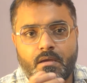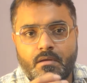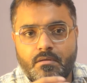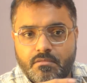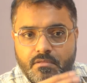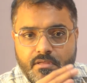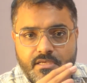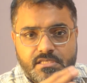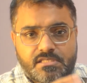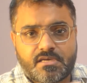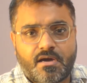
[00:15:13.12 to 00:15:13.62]

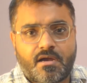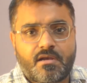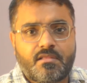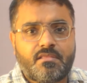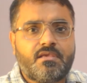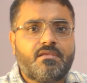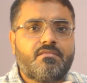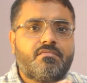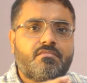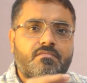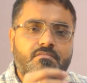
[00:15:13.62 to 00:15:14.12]
These are
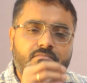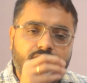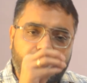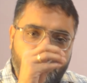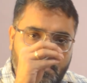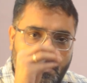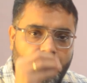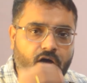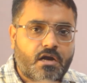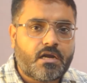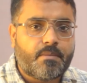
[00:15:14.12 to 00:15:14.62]
the
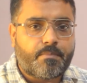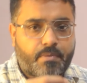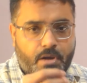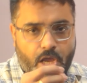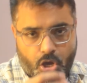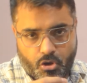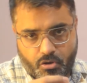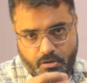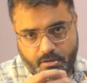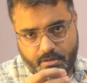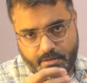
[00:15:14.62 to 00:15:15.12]
third
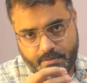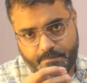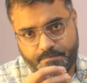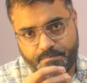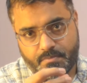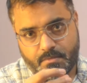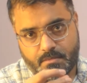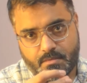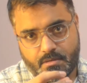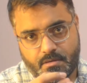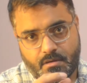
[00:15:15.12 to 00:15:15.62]
priority.
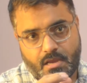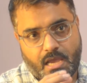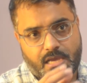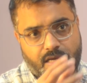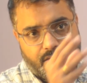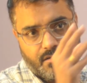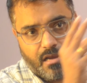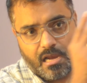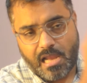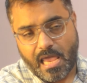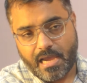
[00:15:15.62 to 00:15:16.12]

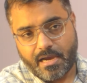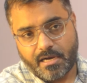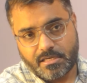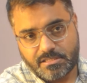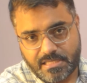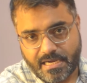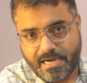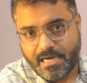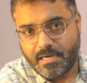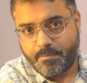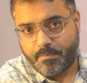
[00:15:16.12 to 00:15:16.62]
Like our
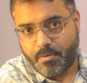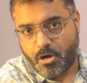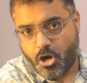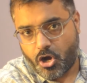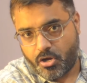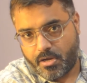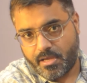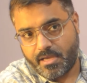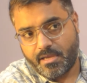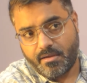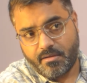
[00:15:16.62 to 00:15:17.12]
second
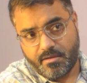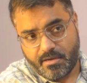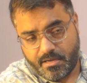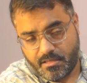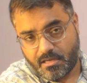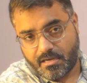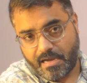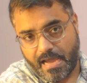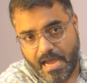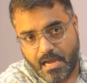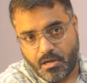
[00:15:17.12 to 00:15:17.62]
priority in
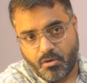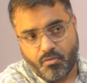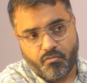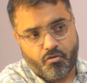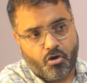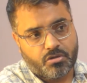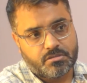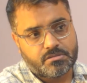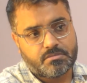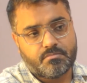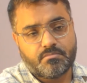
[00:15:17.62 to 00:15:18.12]
the Kano
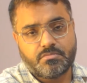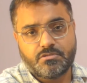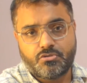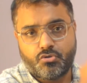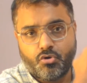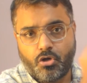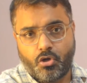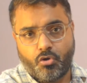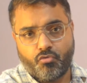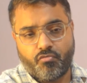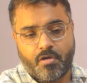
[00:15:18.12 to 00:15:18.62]
was
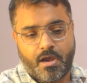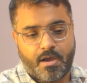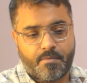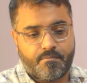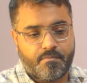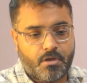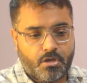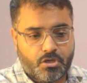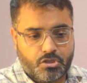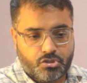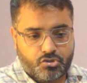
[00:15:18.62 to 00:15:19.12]
good to have.
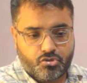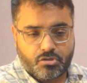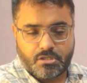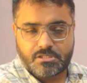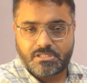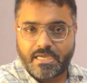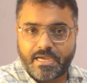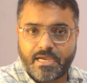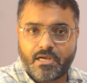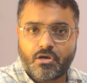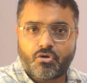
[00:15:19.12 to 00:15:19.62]
So the
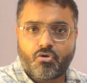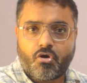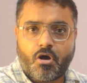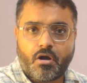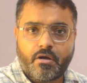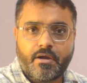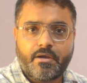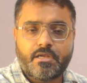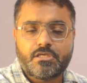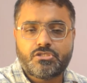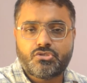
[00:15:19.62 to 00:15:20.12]
second
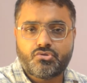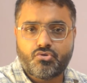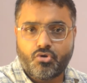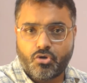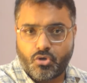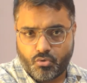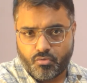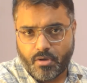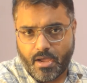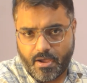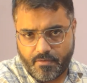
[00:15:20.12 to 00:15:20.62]
quadrant is
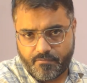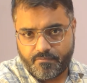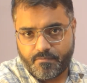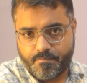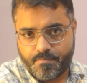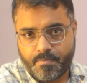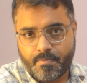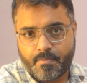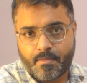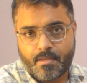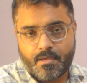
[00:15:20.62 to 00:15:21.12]
good to have.
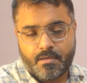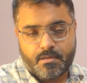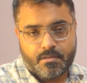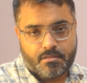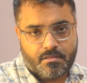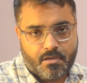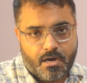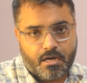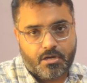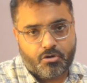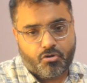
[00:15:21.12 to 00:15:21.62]

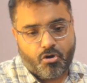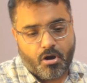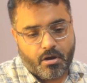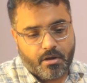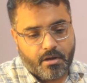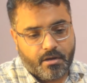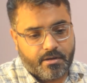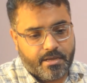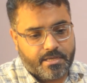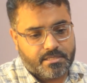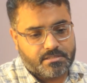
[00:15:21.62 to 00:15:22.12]
Third
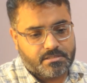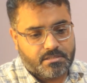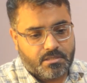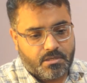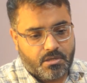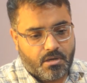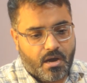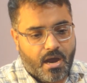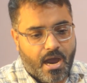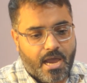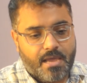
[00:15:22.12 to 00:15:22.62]
quadrant is
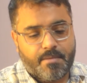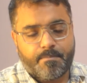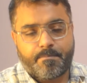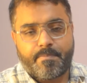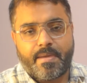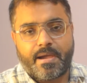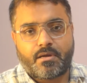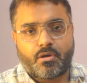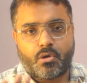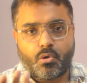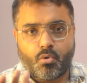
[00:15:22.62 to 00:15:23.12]
high
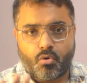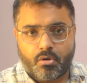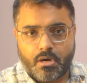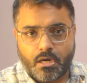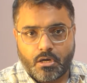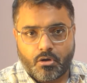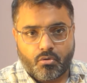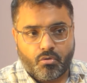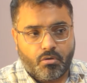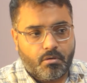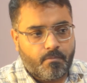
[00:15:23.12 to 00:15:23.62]
impact, low
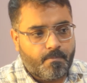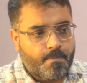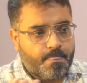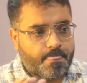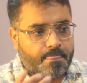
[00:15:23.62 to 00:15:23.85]
control.